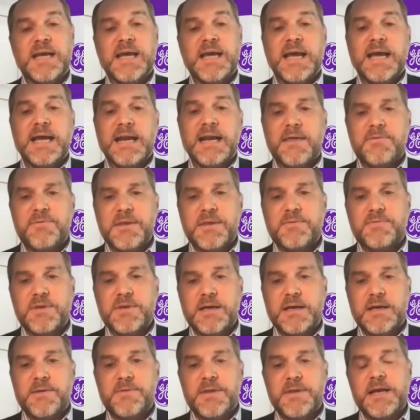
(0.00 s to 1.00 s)
And I think
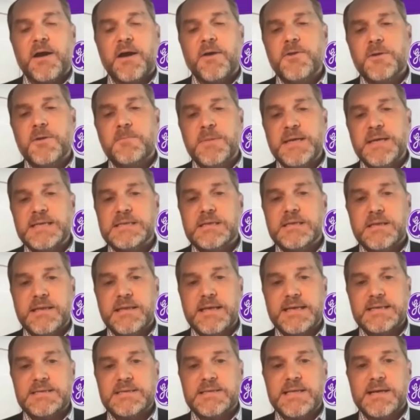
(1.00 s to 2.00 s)
the other piece of
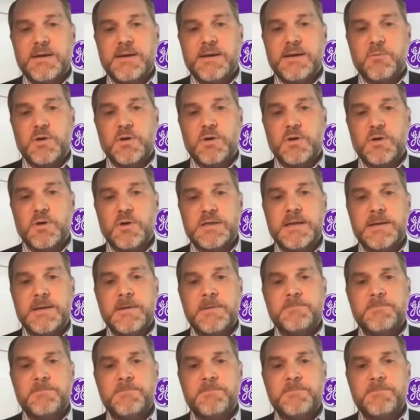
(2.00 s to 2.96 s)
this that was